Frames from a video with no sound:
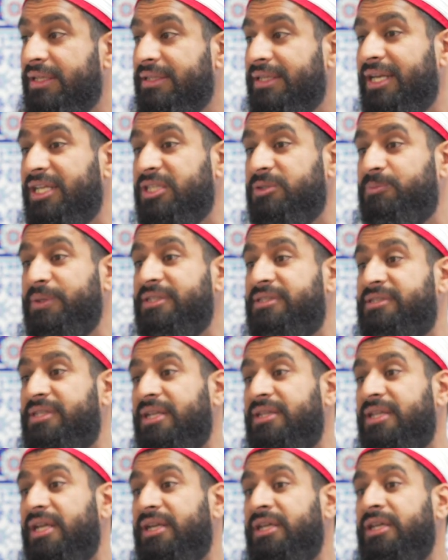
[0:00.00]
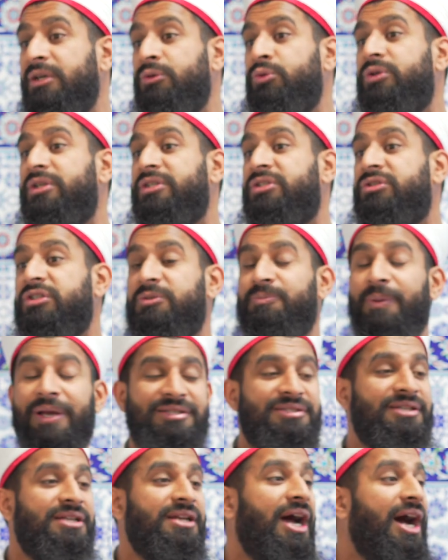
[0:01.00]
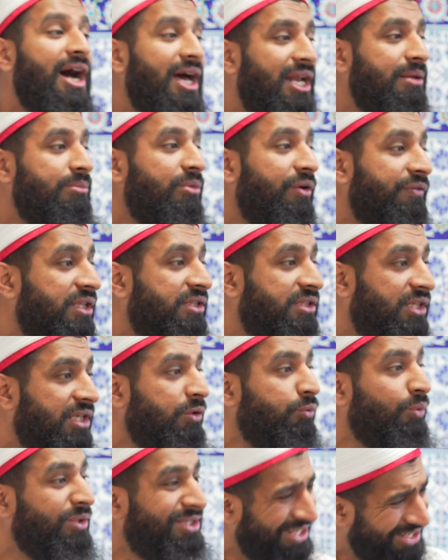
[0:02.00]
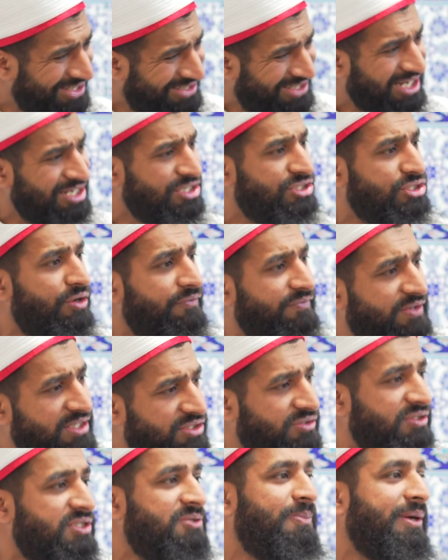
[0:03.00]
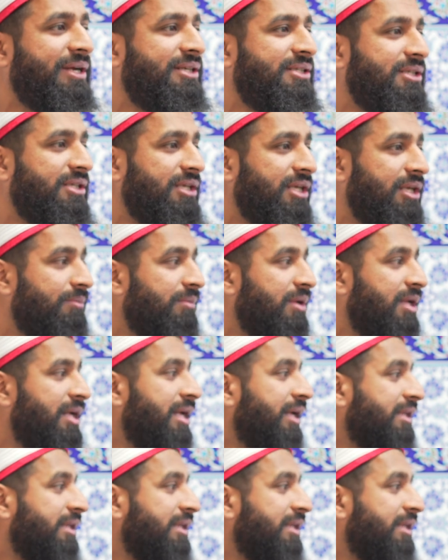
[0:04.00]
that has been said that he who disrespects an alim of the deen with intention of disrespecting him,